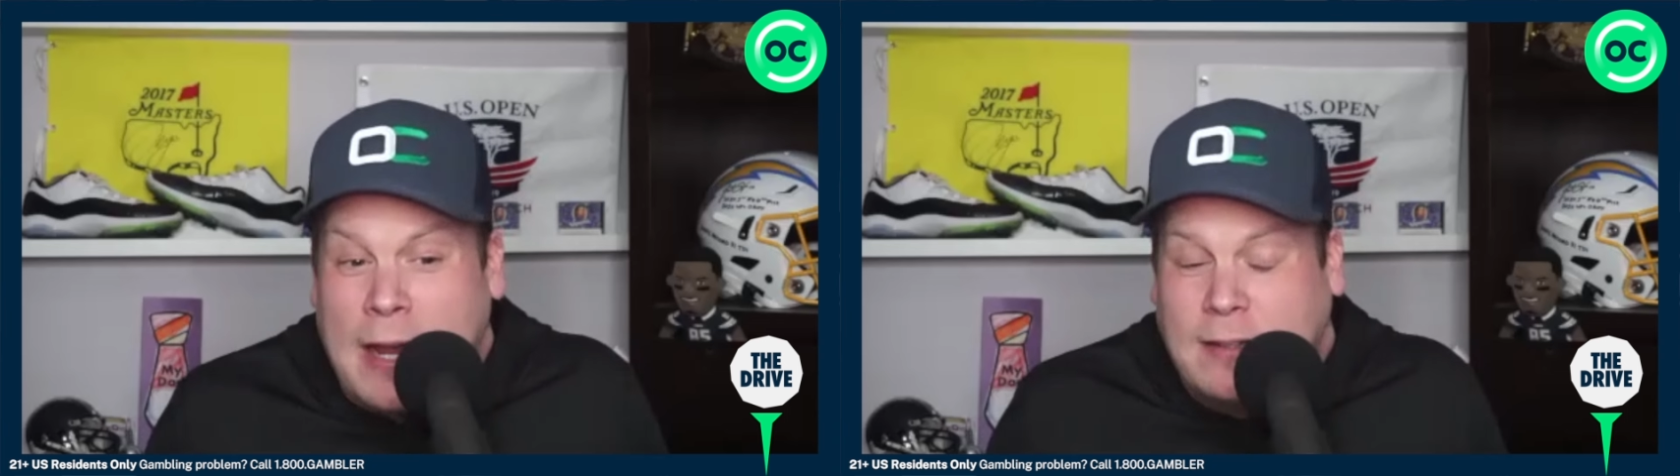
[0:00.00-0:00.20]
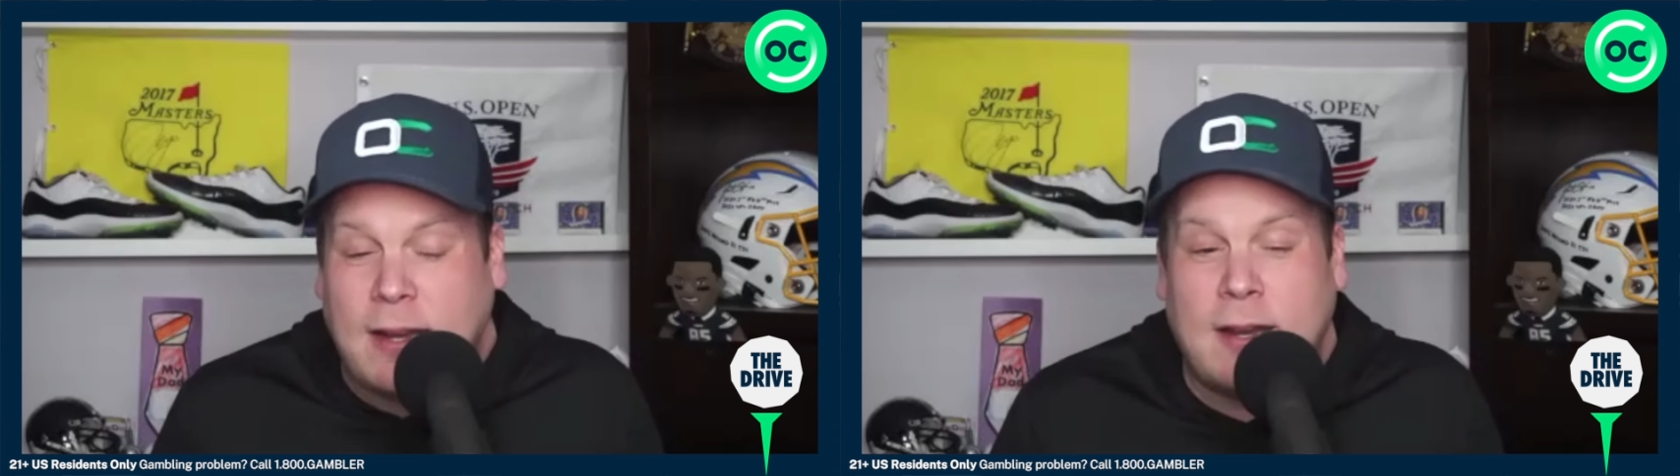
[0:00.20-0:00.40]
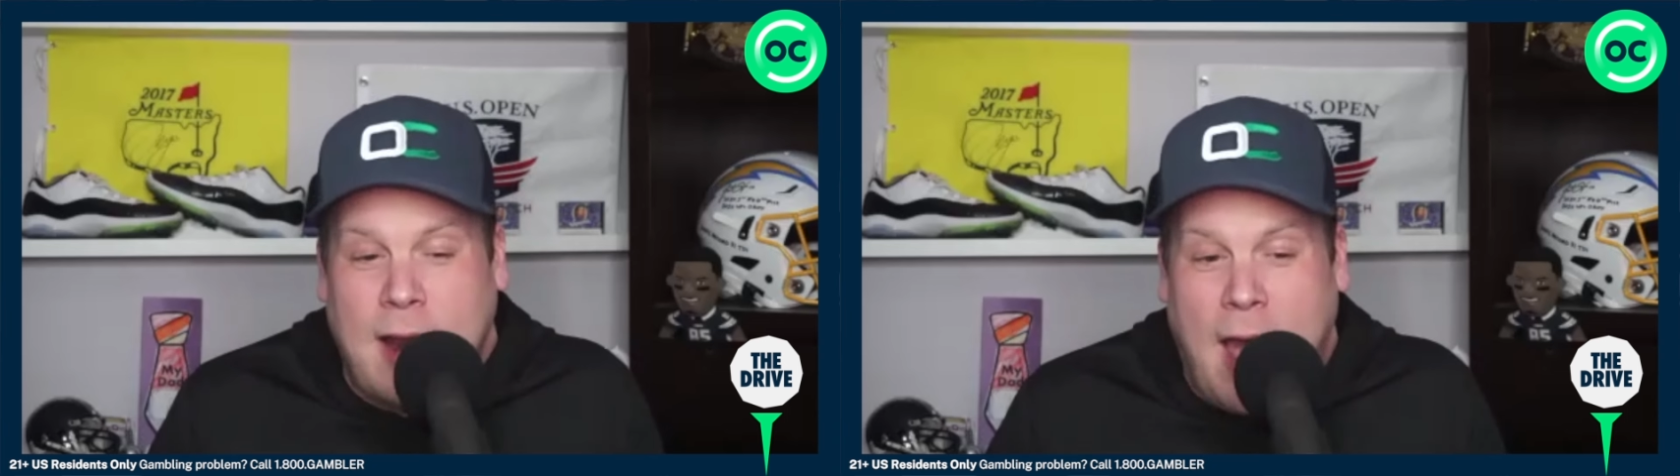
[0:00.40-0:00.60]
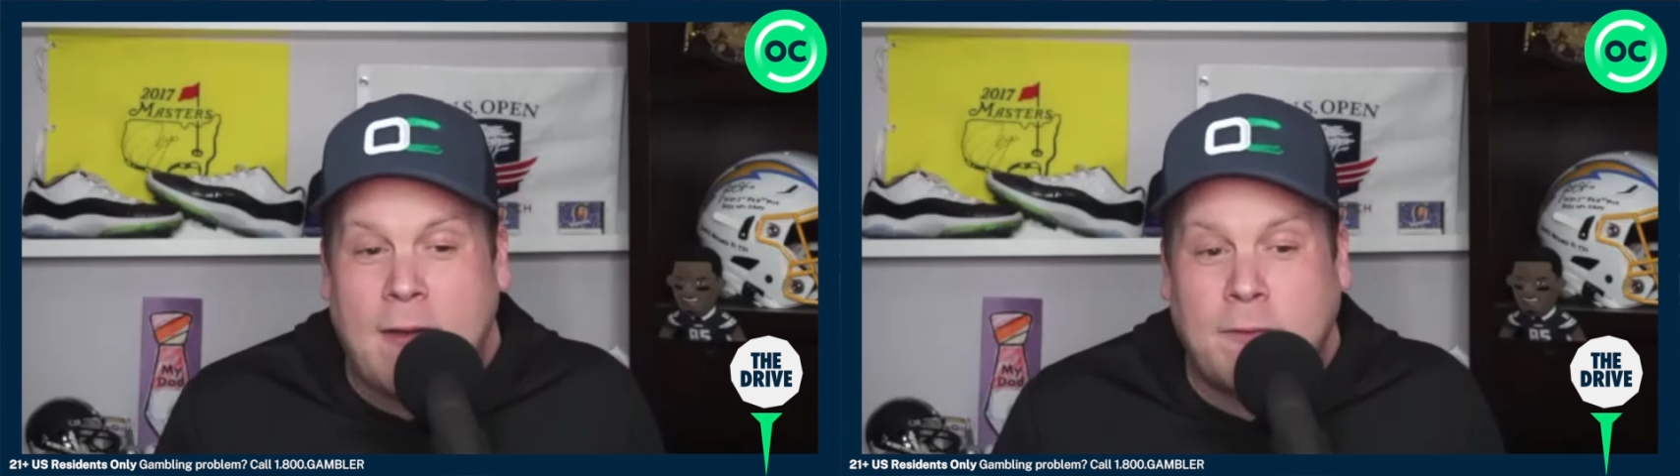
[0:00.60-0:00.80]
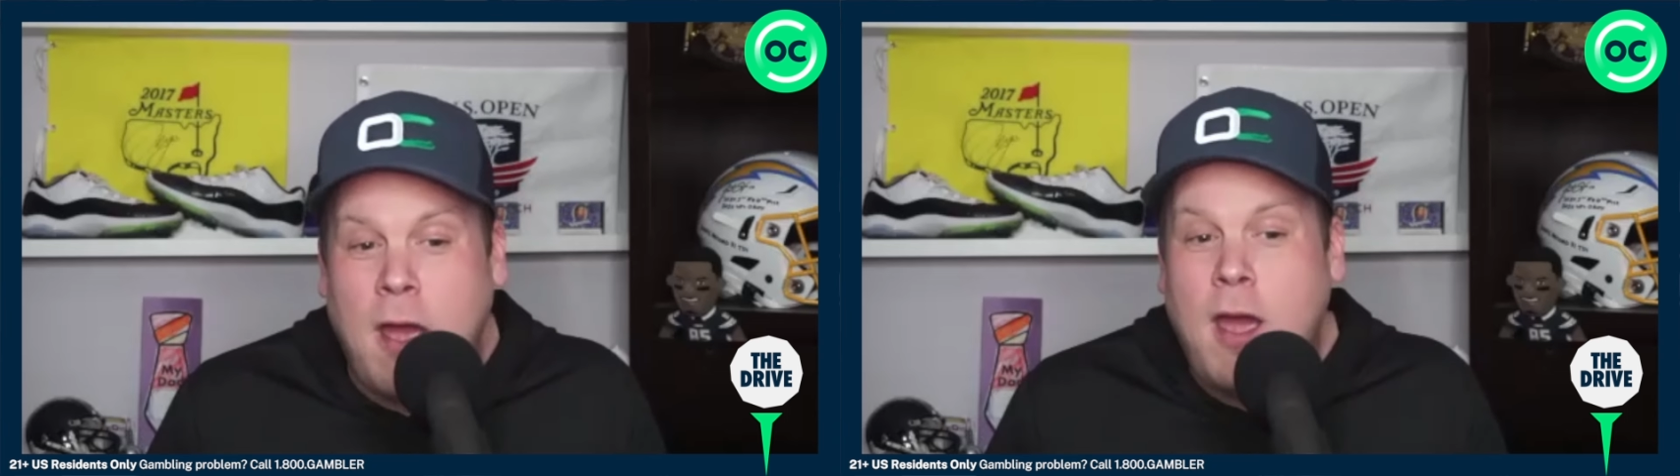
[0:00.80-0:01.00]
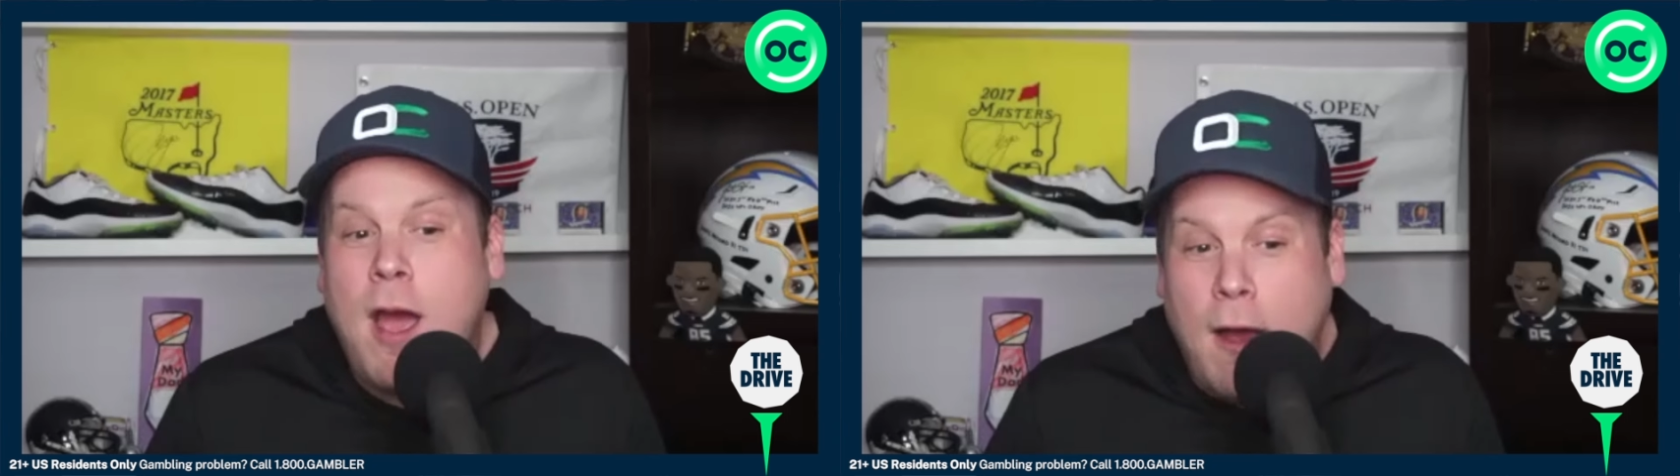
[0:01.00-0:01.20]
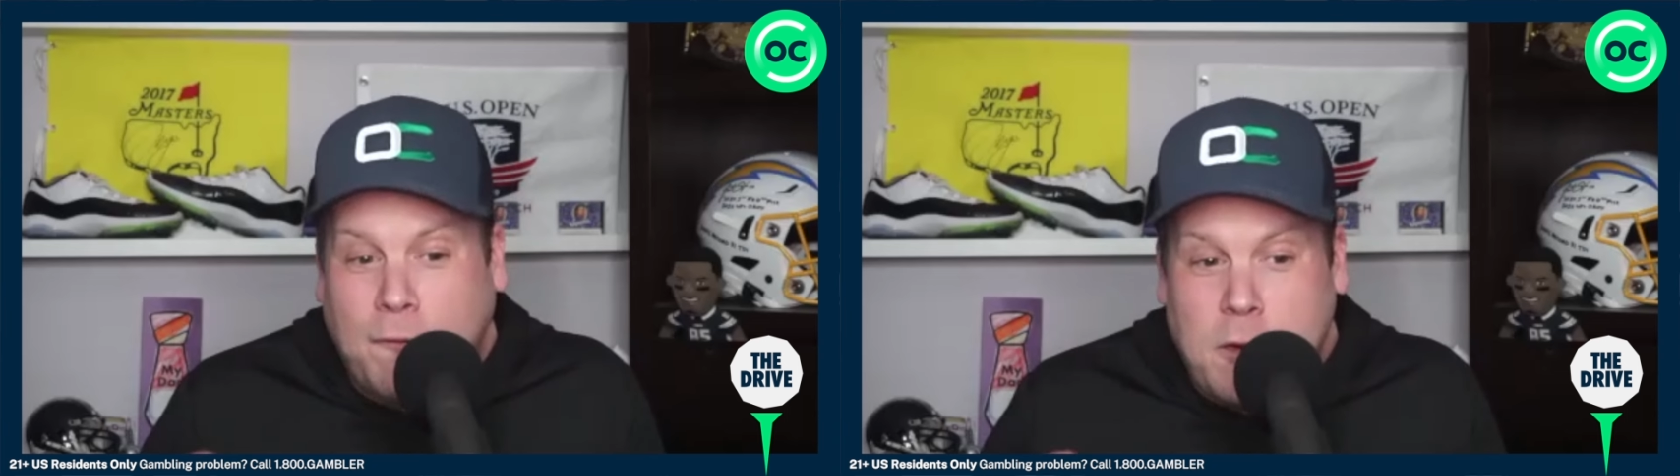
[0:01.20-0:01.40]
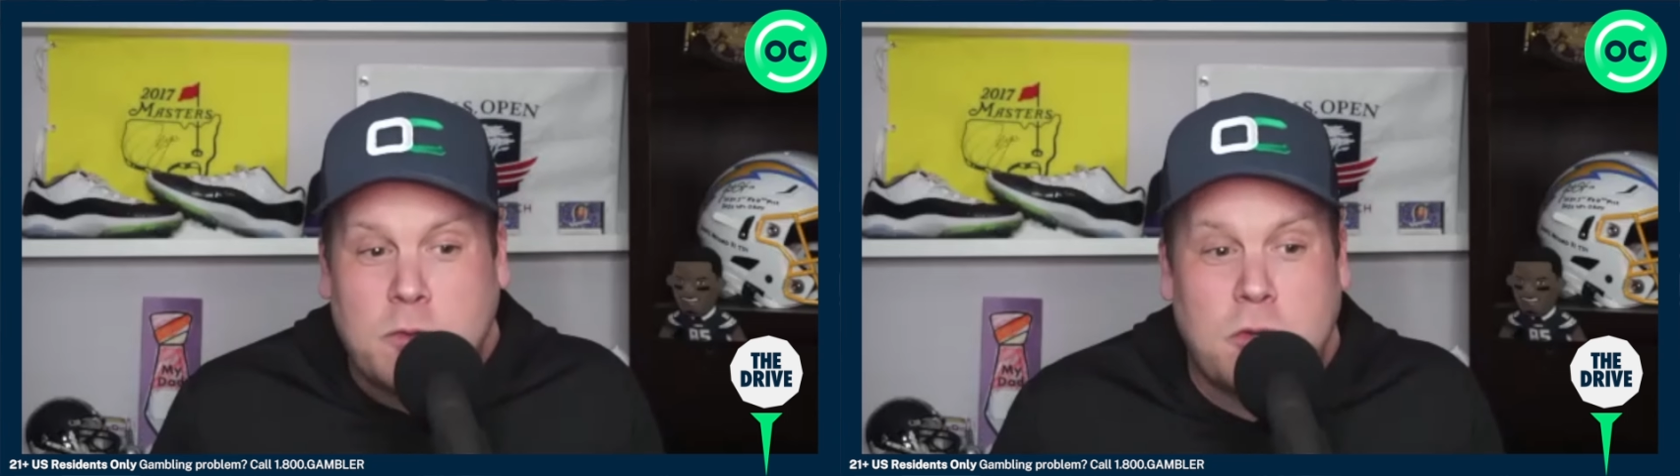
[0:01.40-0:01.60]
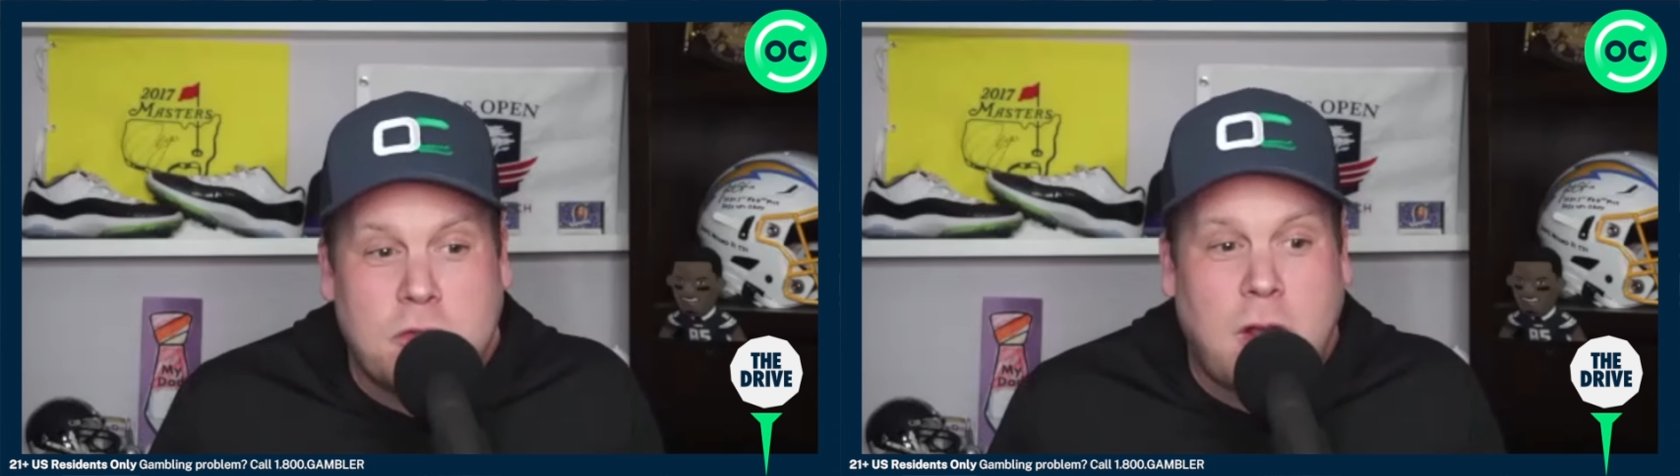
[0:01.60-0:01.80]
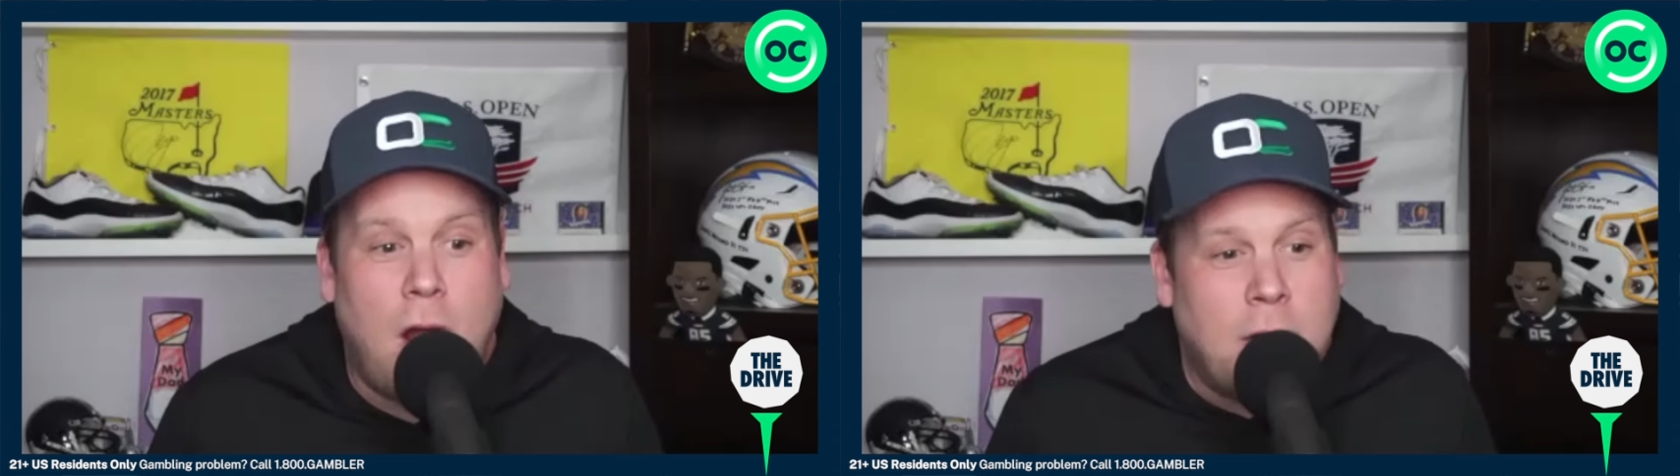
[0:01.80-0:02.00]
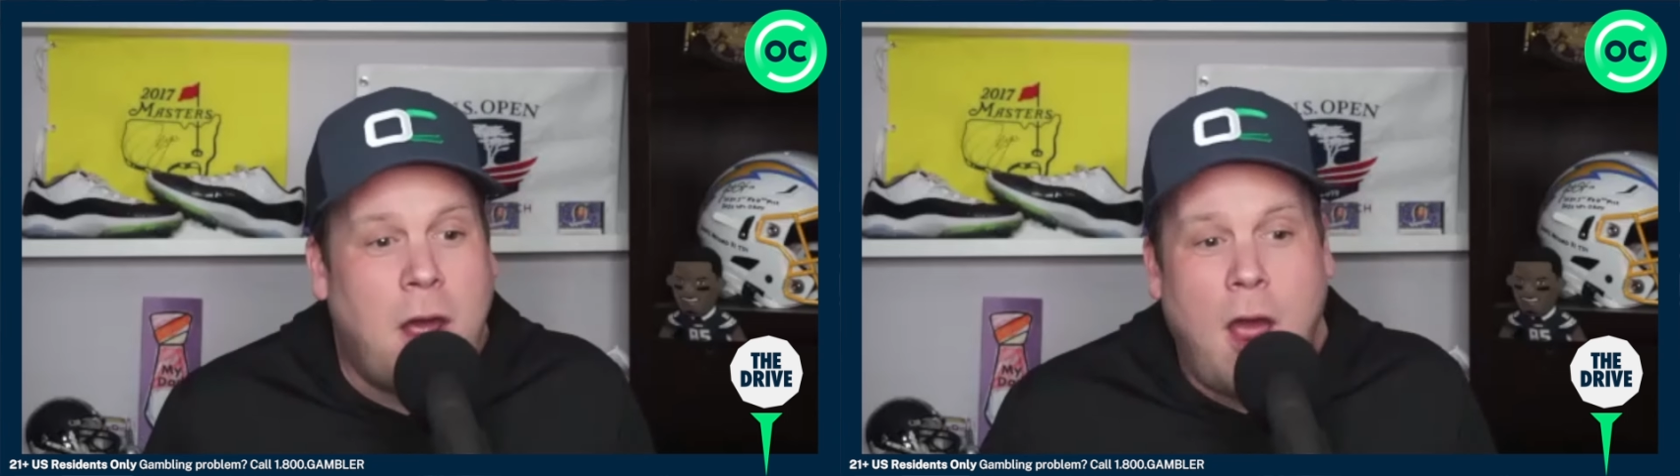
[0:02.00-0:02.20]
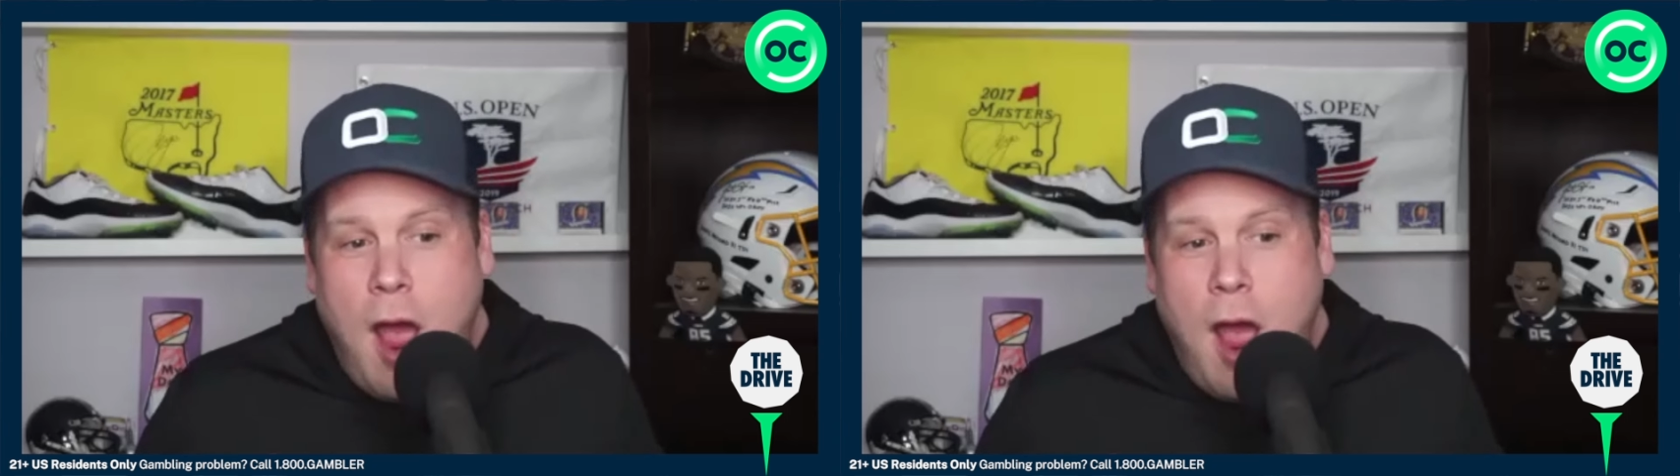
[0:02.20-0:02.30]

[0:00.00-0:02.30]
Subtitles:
didn't have a futures card,